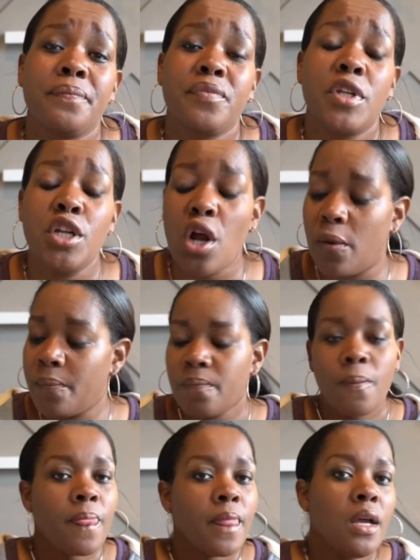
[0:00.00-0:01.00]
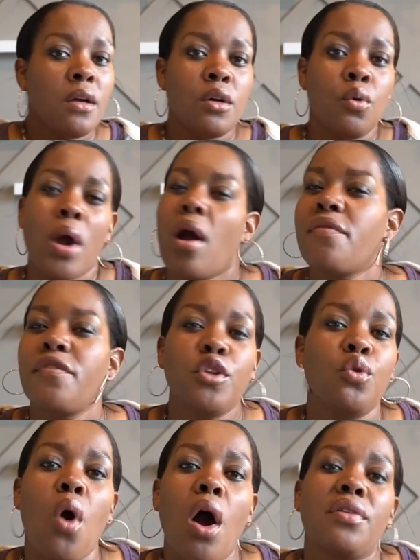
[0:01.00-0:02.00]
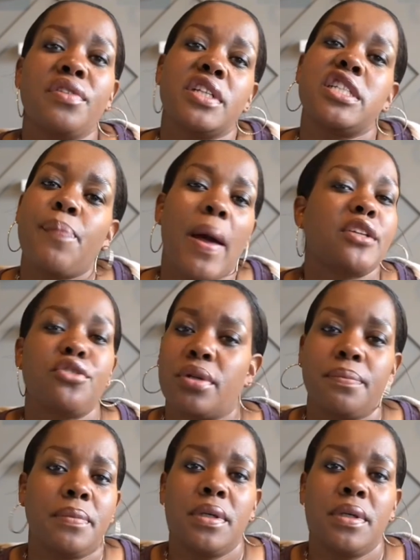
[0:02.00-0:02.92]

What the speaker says: You know, wherever you are on the spectrum,